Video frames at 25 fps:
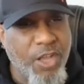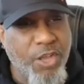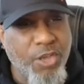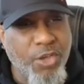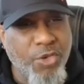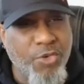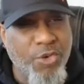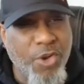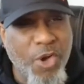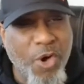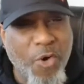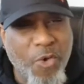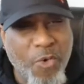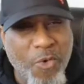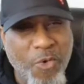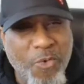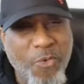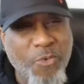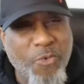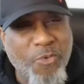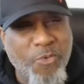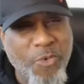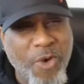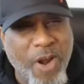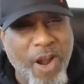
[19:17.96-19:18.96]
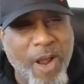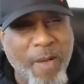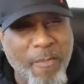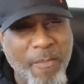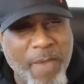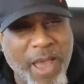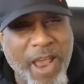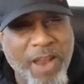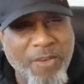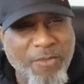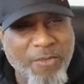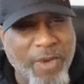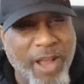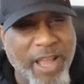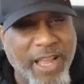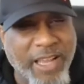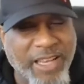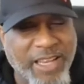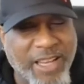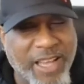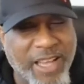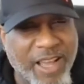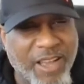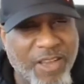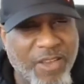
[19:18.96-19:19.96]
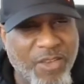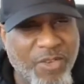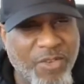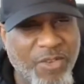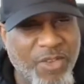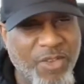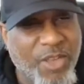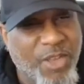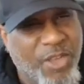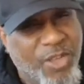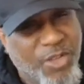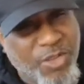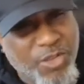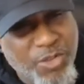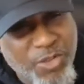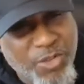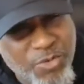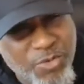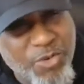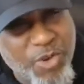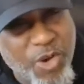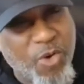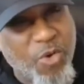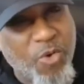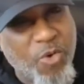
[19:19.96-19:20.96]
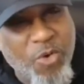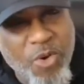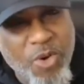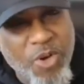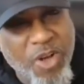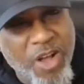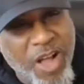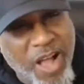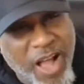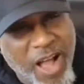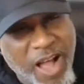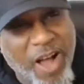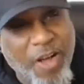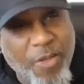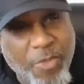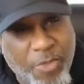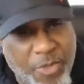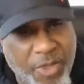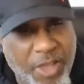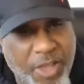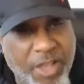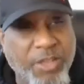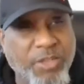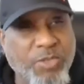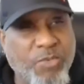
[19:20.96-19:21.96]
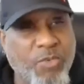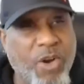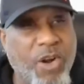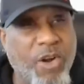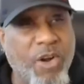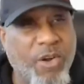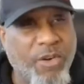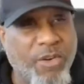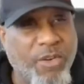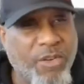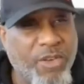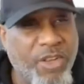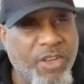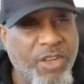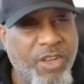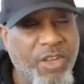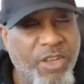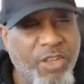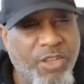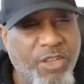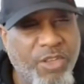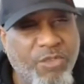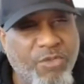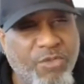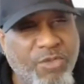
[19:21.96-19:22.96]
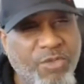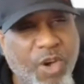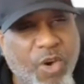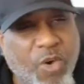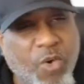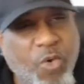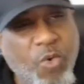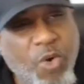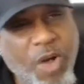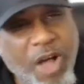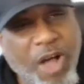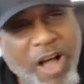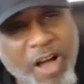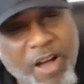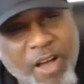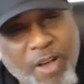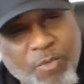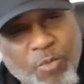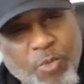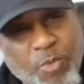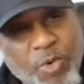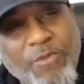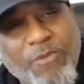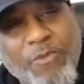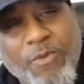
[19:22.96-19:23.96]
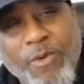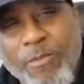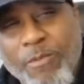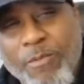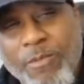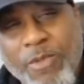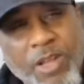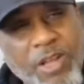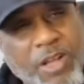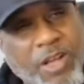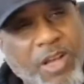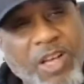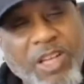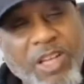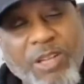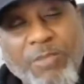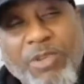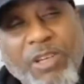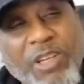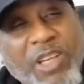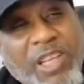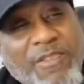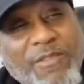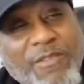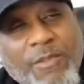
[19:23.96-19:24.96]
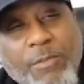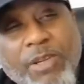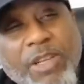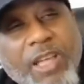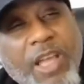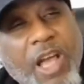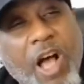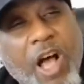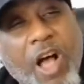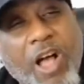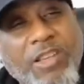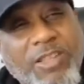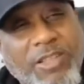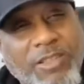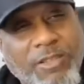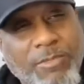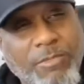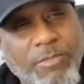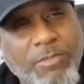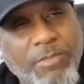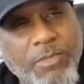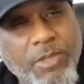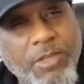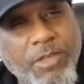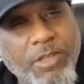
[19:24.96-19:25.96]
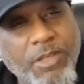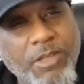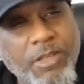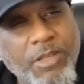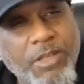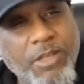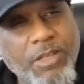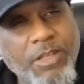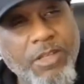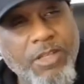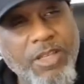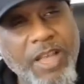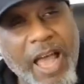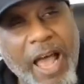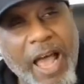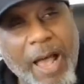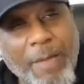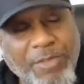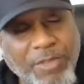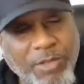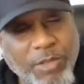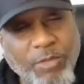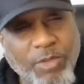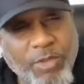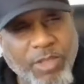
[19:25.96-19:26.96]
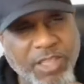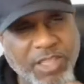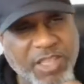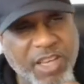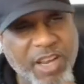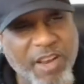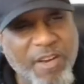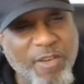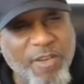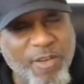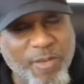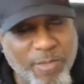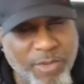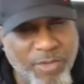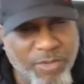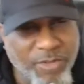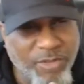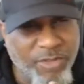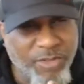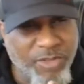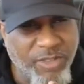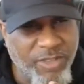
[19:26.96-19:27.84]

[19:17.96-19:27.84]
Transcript: you know where I'm at right now. You know how things were. You know how it went from unbelievably awesome to absolutely terrible